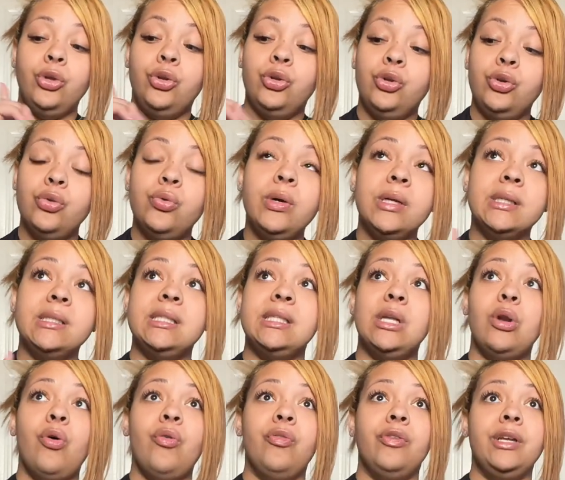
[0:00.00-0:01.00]
You can
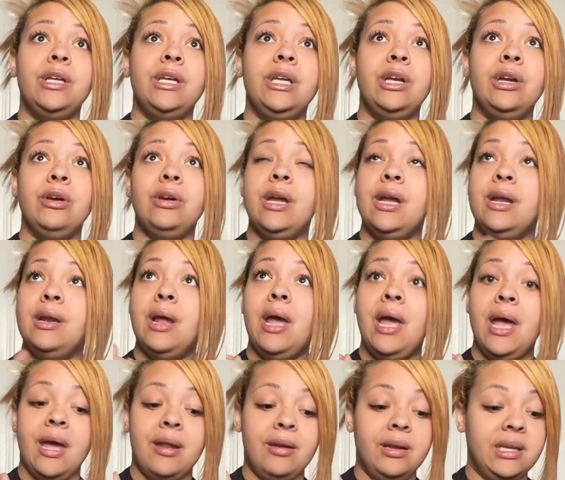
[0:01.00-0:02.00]
sit over here
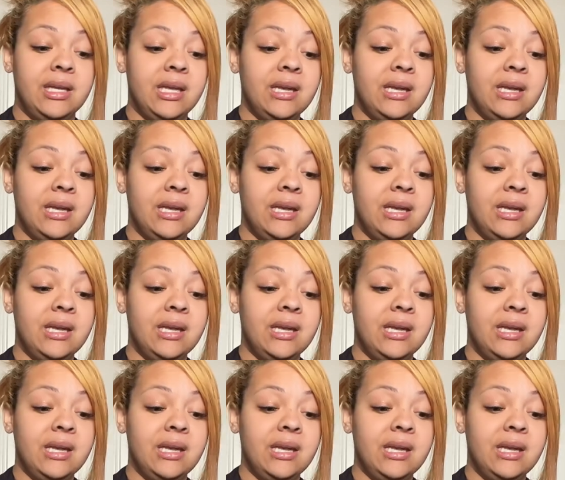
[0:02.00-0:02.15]
and